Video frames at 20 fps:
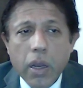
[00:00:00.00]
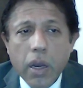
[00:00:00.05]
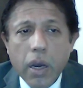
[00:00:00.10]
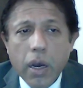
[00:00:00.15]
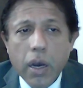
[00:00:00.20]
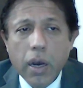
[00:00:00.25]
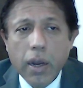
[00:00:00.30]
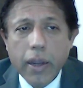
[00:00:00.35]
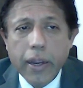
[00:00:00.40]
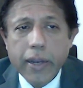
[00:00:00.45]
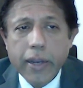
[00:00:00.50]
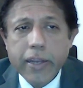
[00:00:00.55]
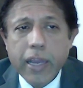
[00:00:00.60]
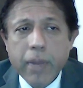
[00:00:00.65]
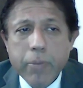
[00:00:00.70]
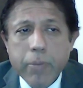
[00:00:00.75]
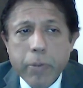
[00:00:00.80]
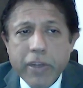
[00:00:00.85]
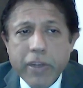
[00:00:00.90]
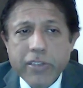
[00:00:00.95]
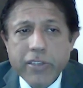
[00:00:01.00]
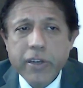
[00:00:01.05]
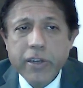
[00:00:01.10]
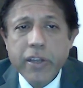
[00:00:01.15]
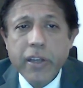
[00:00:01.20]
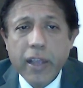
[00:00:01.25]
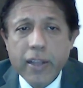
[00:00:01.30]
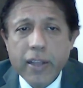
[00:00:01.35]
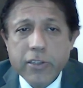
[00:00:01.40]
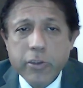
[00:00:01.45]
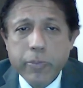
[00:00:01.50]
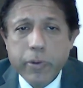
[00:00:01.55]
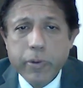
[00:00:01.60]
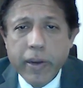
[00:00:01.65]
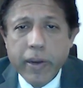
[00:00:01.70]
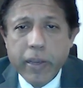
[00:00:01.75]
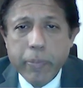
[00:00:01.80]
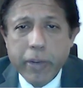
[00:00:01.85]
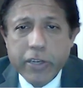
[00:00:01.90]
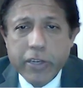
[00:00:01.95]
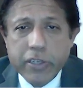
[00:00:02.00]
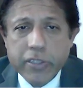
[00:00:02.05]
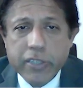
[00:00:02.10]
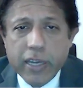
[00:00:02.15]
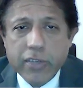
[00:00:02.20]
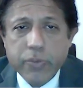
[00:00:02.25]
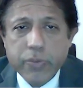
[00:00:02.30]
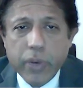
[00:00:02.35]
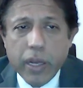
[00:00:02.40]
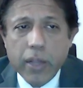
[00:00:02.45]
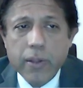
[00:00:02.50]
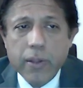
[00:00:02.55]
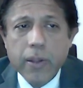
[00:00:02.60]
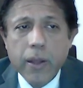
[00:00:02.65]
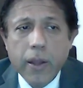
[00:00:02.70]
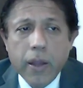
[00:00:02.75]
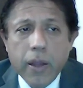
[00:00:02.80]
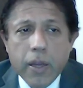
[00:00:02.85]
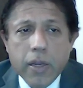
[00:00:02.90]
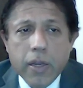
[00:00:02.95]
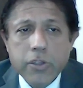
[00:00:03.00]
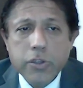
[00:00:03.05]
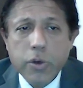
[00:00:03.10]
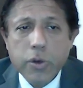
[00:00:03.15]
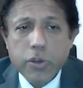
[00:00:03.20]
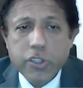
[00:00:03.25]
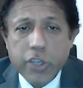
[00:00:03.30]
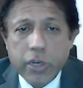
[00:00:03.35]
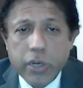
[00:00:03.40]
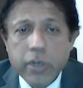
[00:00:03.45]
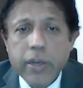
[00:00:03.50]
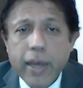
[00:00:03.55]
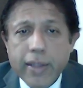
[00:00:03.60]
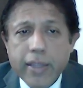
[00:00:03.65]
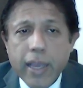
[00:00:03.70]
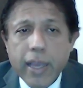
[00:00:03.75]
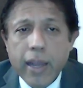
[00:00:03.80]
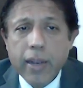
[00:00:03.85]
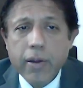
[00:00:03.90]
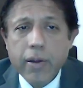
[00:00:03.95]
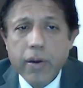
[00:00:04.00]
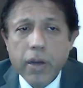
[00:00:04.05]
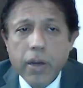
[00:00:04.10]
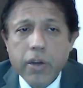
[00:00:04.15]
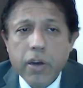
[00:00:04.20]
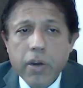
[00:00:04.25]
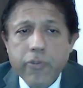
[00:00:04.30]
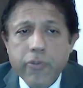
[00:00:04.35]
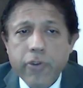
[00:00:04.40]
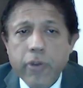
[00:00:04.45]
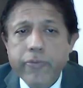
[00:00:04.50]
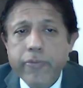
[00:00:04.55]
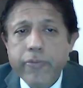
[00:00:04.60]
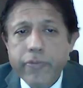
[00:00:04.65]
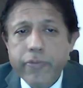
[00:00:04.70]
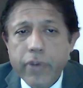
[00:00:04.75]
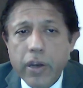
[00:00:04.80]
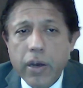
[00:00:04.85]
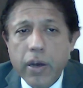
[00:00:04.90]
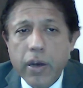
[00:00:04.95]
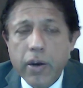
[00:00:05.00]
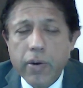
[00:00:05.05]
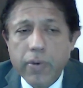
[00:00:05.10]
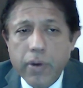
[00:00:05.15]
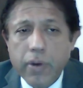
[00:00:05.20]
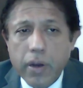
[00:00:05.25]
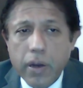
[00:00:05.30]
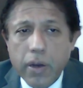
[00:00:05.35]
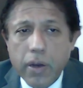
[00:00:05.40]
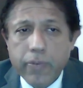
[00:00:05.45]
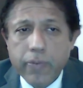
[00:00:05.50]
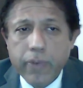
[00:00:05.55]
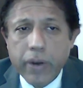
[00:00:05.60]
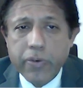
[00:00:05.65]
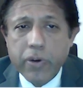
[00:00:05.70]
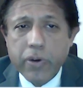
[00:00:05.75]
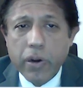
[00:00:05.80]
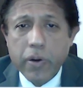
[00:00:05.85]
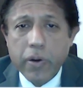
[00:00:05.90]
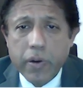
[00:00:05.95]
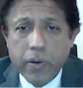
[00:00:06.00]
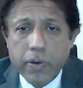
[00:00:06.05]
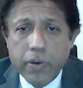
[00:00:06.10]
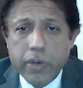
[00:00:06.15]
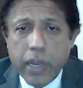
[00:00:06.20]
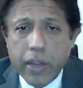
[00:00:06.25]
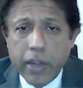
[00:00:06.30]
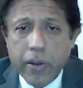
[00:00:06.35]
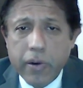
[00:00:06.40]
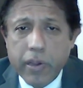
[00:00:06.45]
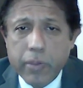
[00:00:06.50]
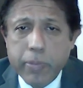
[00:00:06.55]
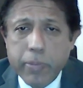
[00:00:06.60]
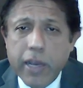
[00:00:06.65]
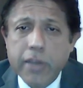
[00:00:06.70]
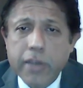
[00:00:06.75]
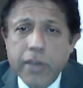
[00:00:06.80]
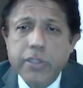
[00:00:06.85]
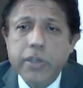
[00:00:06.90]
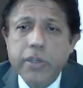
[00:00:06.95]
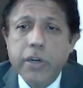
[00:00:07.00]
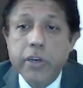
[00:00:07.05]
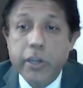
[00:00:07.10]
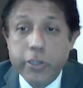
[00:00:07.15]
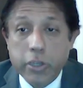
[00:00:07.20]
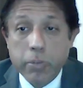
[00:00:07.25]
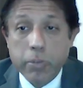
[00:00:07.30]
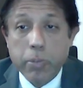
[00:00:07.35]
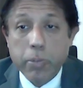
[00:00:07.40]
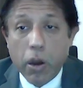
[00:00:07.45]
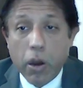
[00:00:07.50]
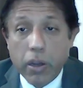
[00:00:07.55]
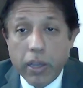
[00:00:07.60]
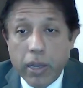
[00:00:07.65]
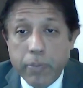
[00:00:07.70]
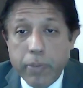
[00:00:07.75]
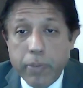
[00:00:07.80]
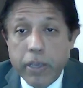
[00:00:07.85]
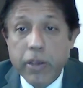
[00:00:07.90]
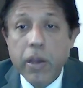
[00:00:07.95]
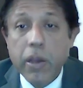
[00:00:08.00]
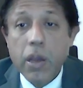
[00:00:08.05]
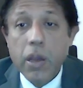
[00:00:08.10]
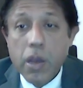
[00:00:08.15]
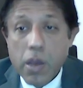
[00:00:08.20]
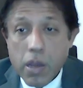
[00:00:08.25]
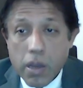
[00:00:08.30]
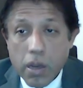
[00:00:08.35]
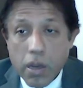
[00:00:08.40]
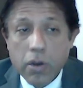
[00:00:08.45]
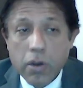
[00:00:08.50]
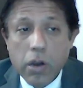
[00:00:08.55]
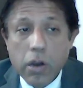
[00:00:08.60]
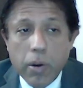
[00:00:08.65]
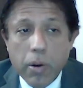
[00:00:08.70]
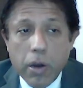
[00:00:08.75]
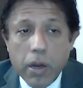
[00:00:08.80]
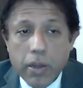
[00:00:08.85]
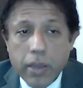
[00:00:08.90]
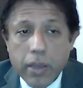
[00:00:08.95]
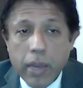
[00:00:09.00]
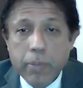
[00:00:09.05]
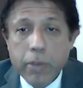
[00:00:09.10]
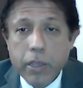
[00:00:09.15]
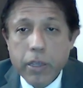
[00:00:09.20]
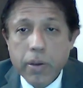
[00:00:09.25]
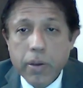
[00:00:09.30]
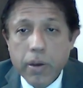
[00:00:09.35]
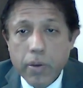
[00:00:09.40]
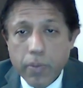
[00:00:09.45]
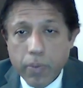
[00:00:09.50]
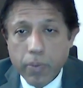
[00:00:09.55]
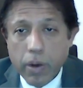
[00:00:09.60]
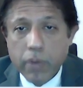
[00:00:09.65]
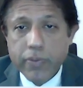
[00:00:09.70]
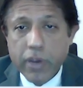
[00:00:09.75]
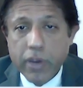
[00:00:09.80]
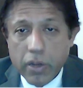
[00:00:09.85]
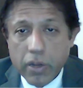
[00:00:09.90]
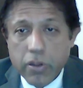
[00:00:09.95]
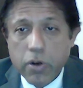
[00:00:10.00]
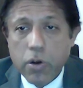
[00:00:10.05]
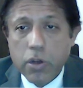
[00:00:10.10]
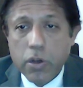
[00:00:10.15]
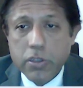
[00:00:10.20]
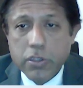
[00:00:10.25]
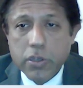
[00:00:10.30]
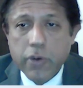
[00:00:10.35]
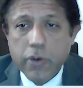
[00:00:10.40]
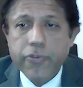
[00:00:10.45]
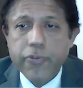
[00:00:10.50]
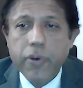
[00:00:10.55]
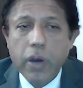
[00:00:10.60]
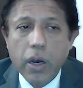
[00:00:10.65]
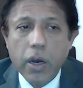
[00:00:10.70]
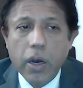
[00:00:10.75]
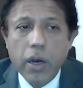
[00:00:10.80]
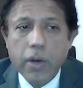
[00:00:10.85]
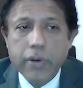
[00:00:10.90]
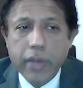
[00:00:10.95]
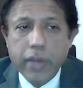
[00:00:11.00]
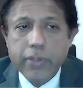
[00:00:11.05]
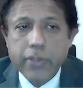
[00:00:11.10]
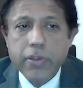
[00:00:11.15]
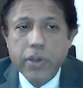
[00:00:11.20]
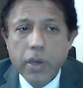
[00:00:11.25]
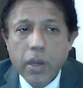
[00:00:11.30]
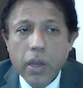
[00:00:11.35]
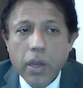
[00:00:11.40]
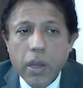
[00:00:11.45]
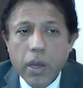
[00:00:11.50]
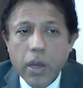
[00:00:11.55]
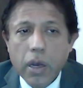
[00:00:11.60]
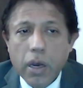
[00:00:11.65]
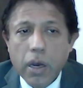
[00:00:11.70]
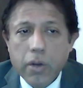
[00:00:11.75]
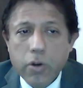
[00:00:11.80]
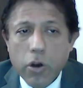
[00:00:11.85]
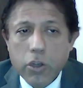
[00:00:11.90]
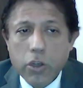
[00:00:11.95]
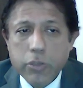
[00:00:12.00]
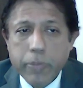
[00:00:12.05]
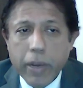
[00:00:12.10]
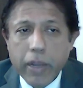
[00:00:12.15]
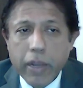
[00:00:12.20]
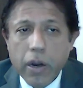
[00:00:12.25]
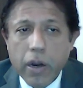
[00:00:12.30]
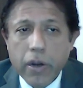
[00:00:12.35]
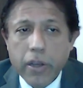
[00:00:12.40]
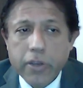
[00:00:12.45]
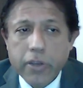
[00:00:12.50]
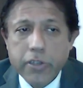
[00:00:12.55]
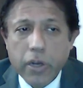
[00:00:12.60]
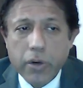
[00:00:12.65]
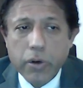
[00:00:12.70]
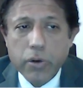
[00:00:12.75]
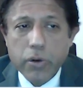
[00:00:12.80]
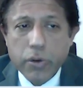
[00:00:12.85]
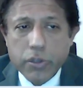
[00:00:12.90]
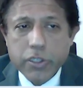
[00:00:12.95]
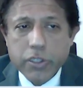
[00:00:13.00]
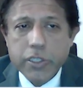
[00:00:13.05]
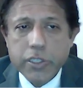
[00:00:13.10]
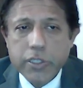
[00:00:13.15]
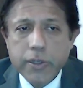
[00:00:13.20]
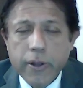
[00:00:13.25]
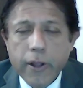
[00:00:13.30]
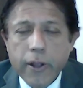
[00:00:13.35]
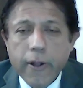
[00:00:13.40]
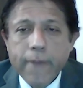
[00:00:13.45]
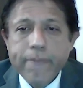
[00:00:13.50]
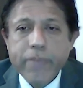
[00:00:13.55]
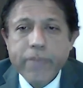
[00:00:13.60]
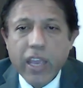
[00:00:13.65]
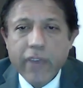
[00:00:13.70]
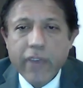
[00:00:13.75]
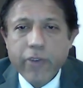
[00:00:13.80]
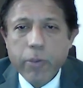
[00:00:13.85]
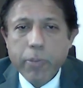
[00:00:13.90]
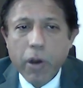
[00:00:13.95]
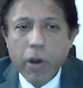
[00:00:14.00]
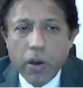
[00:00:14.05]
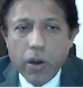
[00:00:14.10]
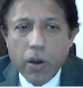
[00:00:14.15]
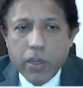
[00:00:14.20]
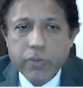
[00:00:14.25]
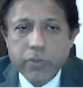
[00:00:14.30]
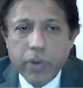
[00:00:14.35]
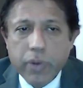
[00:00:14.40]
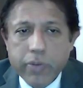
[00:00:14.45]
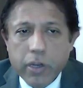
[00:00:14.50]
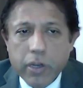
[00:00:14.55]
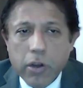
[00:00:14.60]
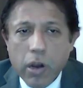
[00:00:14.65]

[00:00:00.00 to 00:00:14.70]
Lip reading: It can be present in asymptomatic patients as well. So sudden death can occur from ventricular tachyarrhythmias. Conduction block can be one of the other causes of death caused by cardiac sarcoidosis. AV block is one of the